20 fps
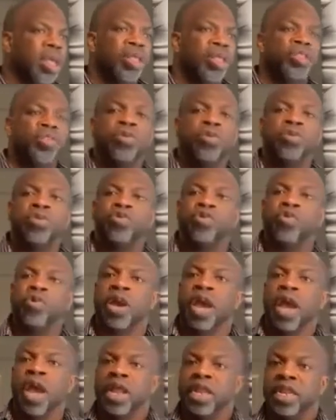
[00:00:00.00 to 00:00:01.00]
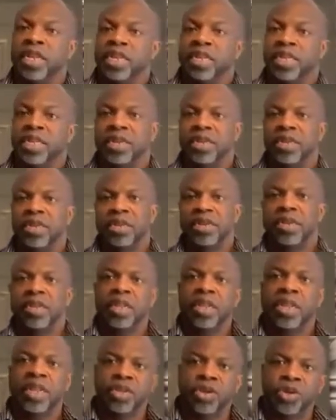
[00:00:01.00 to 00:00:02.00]
Those who can't,
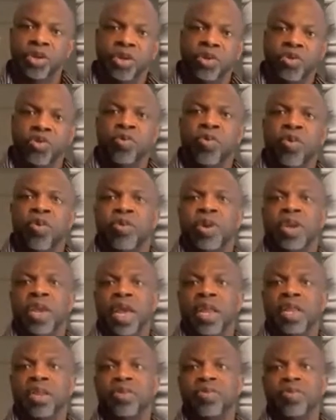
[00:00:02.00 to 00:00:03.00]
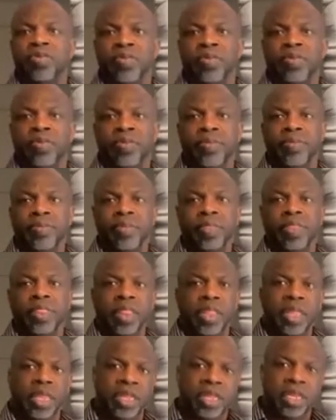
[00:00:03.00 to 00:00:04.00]
let's just do what we can do.
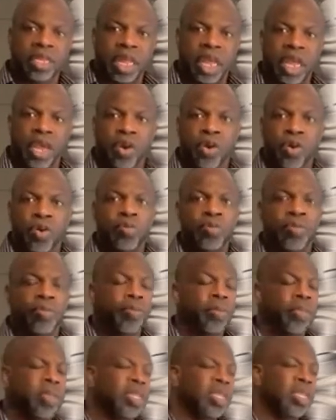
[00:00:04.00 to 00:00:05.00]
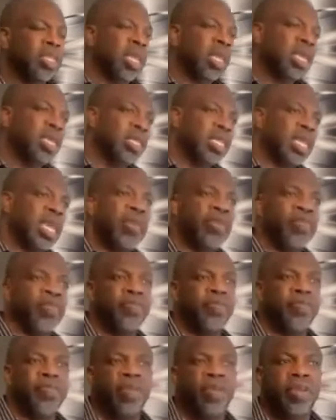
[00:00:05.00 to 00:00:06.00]
Stay home, stay safe,
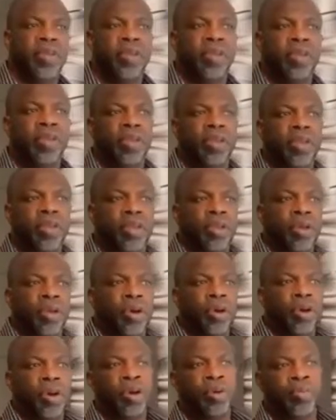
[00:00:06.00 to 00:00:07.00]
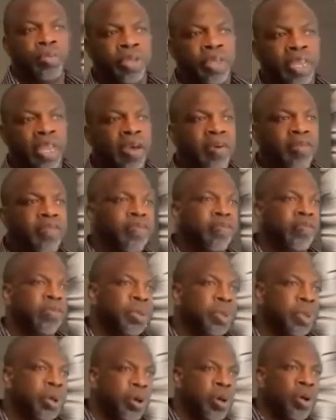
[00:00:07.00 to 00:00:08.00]
observe
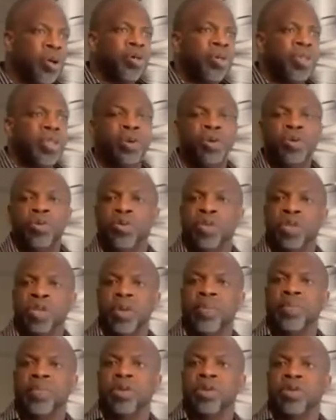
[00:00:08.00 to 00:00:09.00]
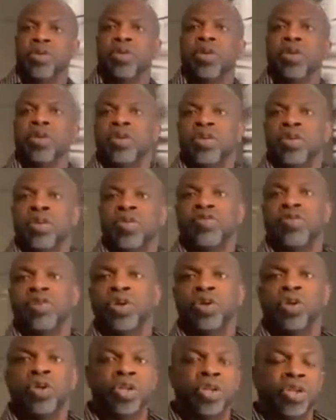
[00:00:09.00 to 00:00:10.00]
all the rules and protocols of
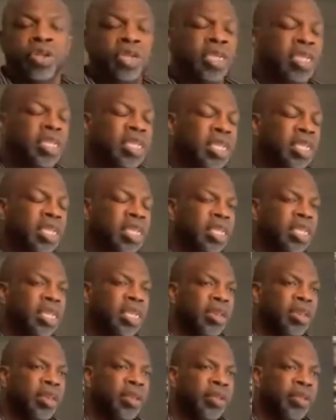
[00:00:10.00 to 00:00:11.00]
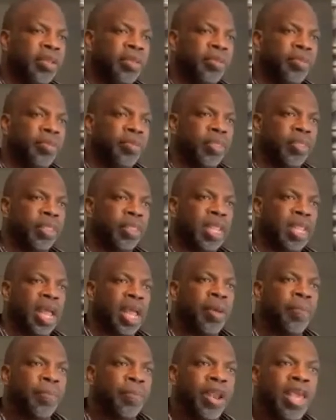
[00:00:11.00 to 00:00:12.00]
social distancing,
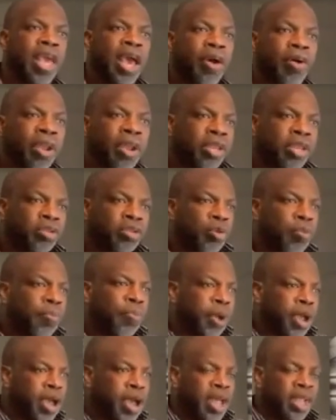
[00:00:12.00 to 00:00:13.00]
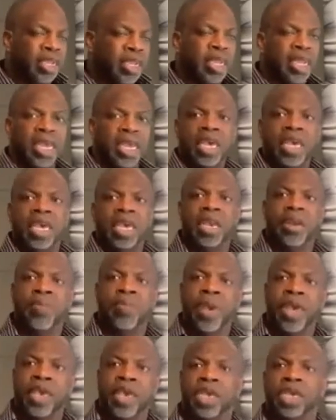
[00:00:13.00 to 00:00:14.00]
and play our little part in
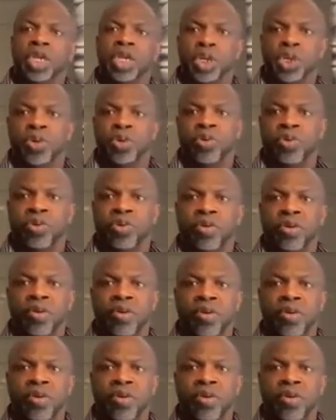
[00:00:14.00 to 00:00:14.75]
making sure